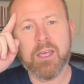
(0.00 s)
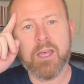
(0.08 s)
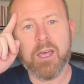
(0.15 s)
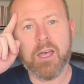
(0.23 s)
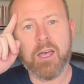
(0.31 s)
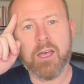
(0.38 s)

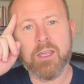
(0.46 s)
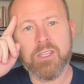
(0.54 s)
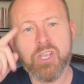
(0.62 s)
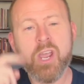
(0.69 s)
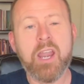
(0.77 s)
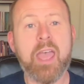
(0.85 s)

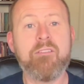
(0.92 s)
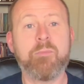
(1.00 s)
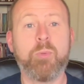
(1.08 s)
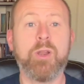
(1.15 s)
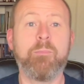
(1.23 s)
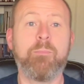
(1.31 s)
you got to have a
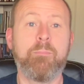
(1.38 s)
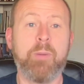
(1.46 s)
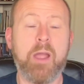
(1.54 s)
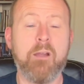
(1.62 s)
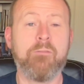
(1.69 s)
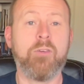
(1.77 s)
pretty
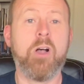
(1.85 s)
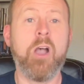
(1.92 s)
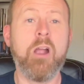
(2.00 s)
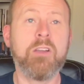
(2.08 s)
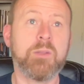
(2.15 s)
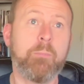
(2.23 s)
powerful
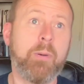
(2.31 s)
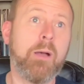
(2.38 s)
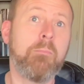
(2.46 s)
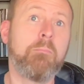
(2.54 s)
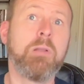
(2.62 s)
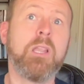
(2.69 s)
heart to
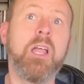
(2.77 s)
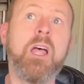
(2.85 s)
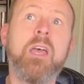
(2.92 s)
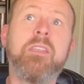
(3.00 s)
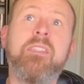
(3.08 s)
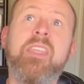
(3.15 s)
pump
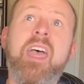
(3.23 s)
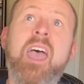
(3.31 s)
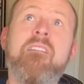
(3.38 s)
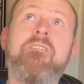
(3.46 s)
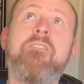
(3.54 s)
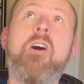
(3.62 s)
blood
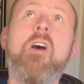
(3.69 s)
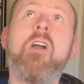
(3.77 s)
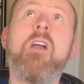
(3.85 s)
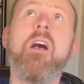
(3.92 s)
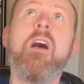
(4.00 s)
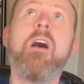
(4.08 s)
that
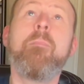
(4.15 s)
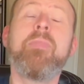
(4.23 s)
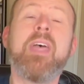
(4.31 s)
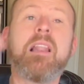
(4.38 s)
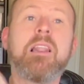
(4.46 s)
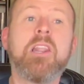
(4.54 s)
far up,
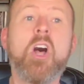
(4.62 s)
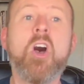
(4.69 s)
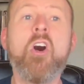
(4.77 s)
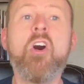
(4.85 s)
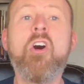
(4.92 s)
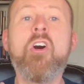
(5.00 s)
that
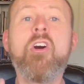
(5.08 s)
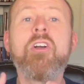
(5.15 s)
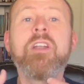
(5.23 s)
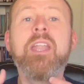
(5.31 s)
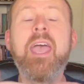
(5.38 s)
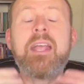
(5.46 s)

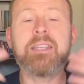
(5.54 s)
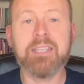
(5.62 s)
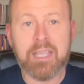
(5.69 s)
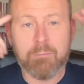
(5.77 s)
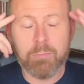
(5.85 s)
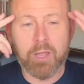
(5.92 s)
long neck, to
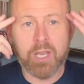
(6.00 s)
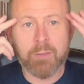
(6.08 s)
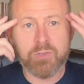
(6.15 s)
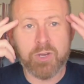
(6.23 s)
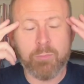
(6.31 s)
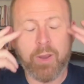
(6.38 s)
get blood
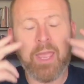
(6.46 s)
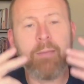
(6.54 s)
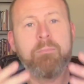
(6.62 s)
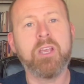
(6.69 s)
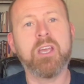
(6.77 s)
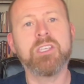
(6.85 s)
up to your
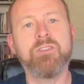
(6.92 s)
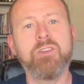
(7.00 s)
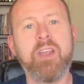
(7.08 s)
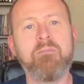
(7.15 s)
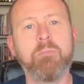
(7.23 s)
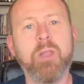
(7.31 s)
brain. Because if you
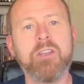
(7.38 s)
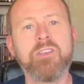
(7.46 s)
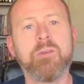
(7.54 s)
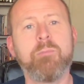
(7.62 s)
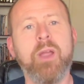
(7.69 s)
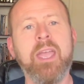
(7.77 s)
don't have blood in
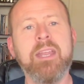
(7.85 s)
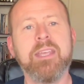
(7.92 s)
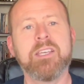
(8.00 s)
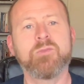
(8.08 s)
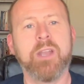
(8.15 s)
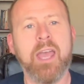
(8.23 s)
your brain,
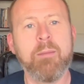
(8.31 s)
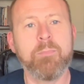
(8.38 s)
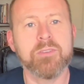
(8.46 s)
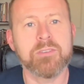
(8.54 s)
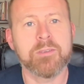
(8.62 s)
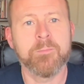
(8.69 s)
guess what
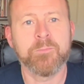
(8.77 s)
happens?